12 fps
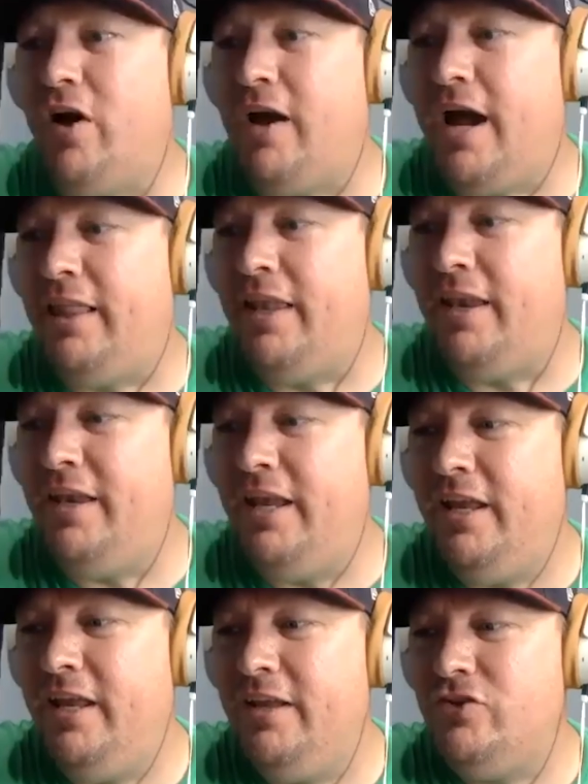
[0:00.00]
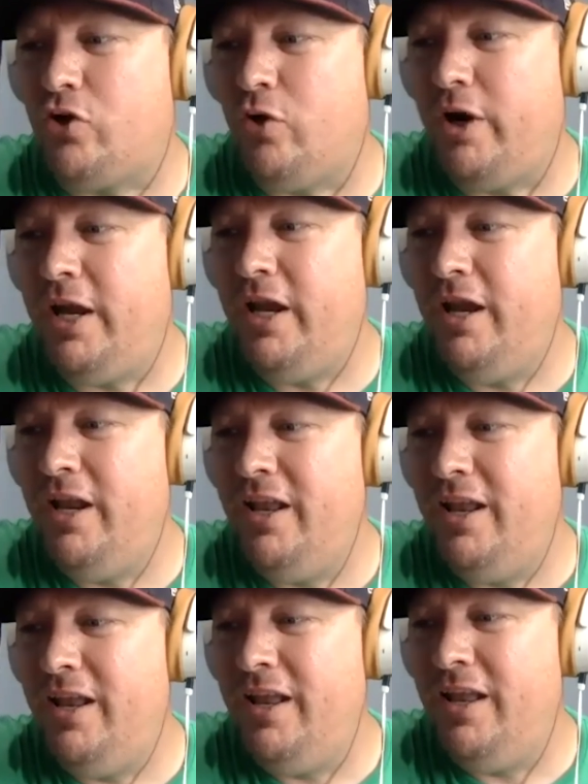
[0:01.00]
Long Island, isn't he? Jacori.
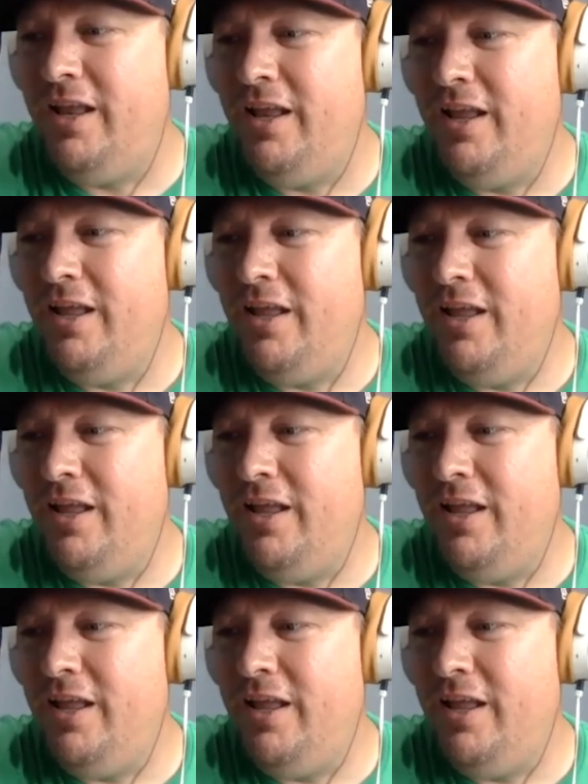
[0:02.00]
And he's